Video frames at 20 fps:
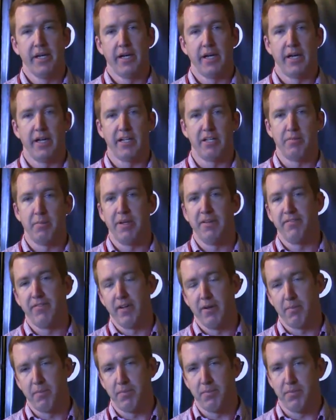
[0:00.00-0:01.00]
uh, to beef
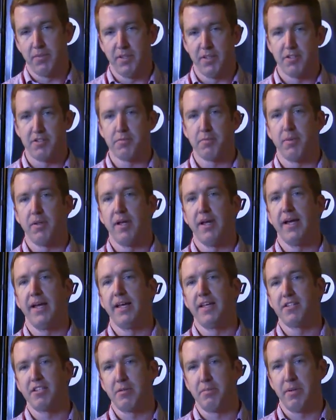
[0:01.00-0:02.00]
up the
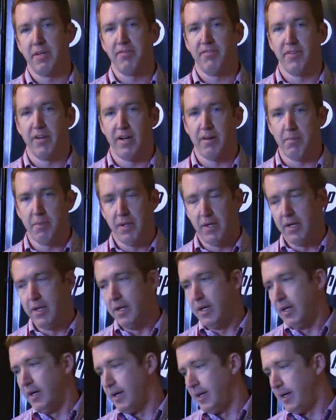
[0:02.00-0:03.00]
displays, to beef up
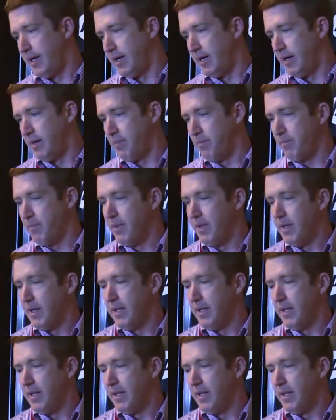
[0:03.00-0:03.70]
um,